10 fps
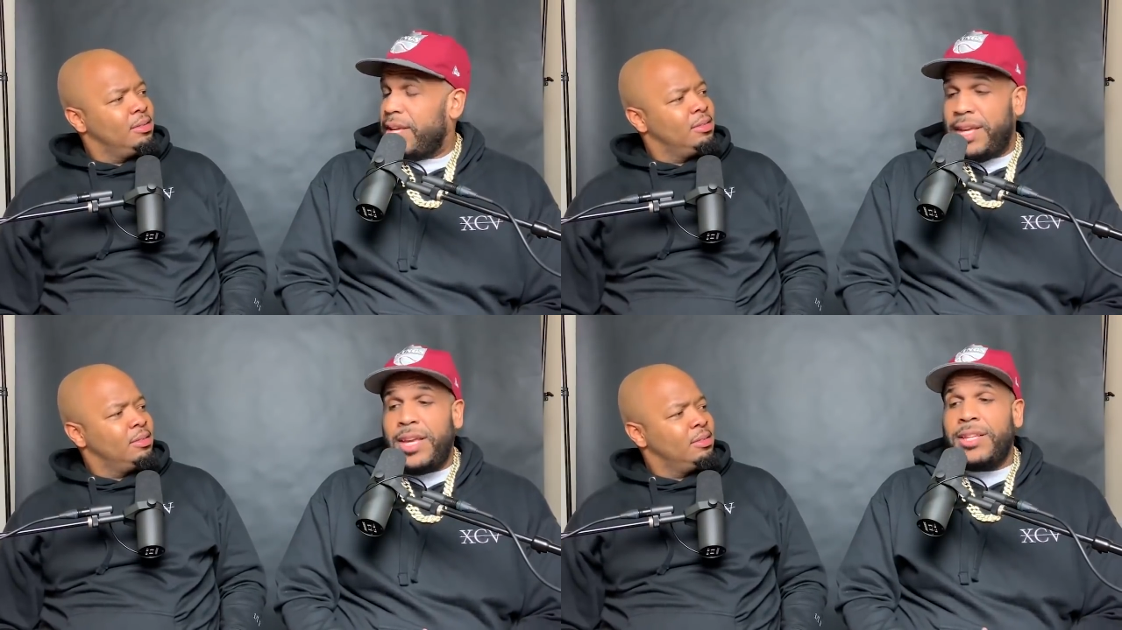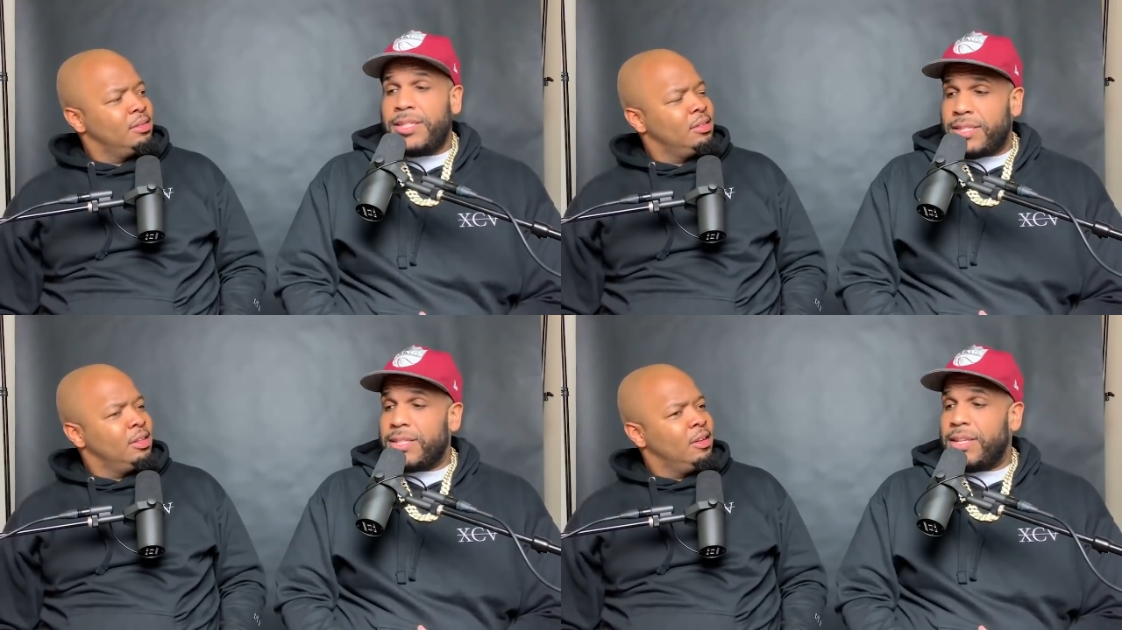
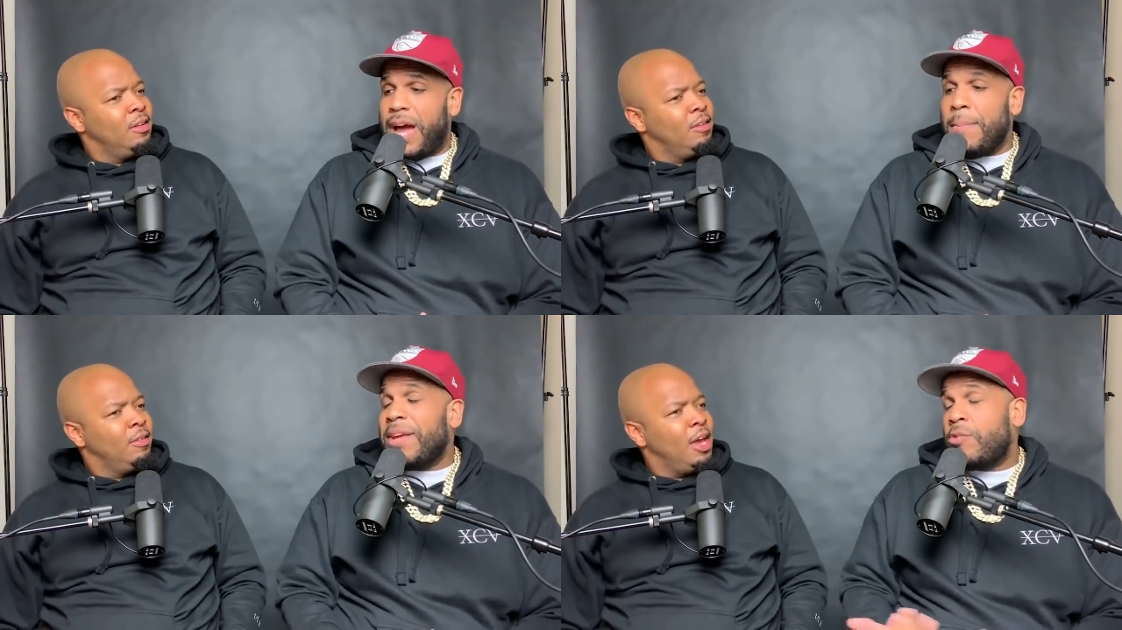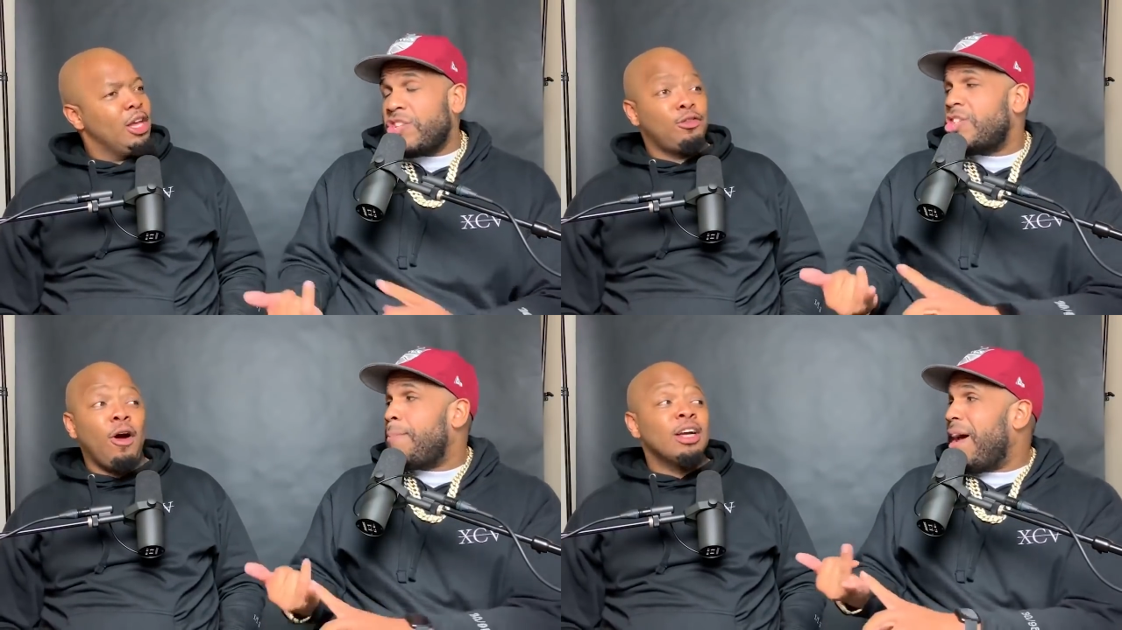Speaker 1: He's. I mean,
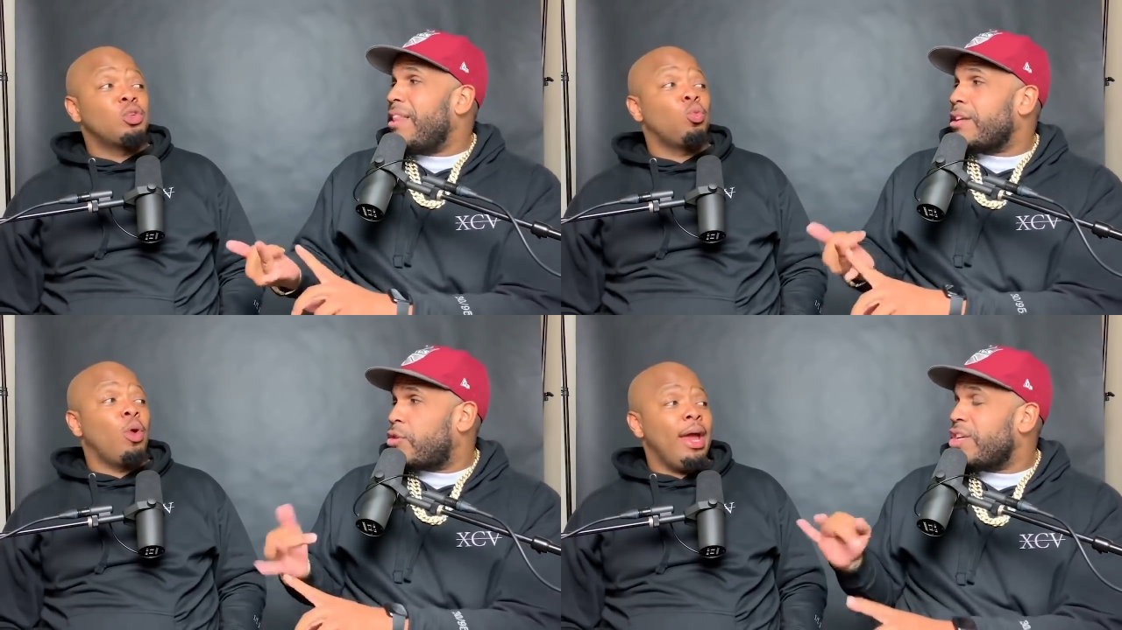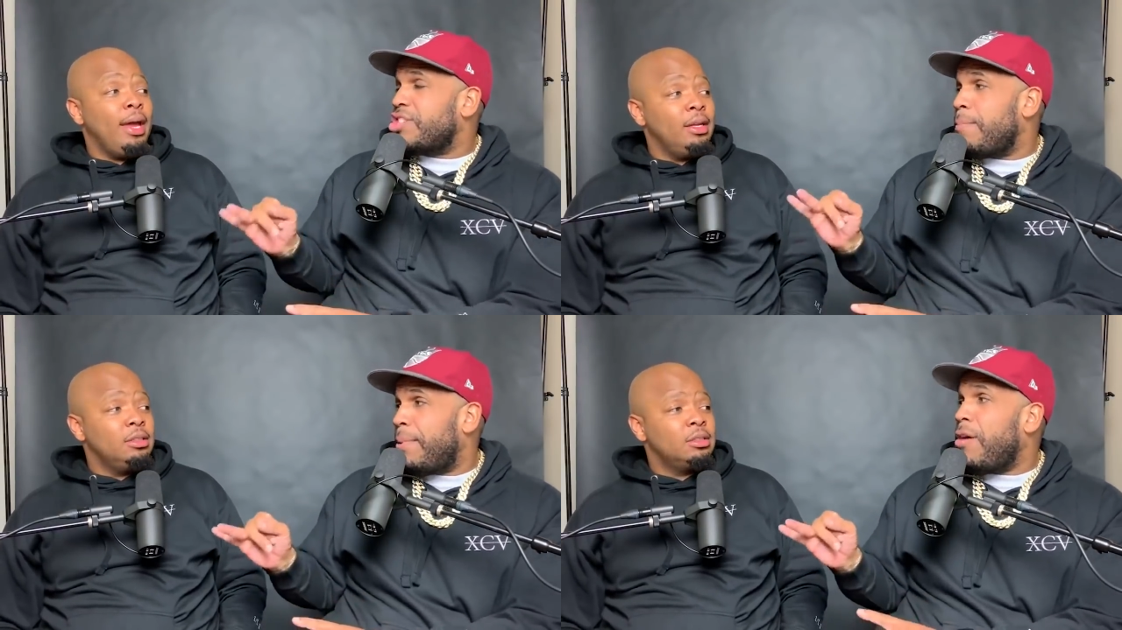Christian Bale. Range,
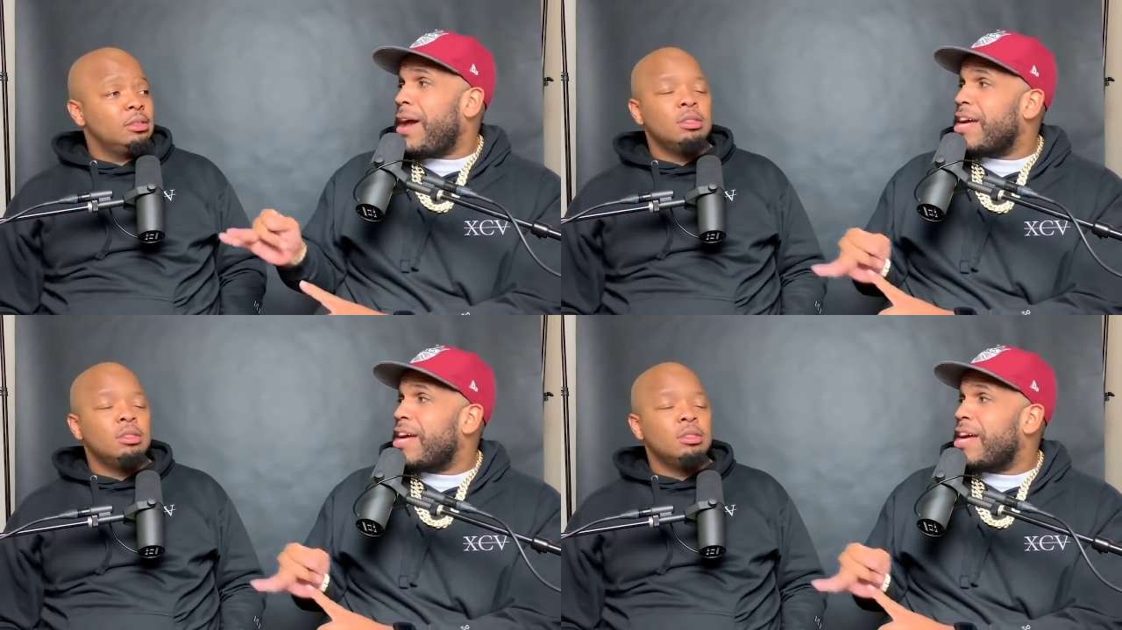Christian Bale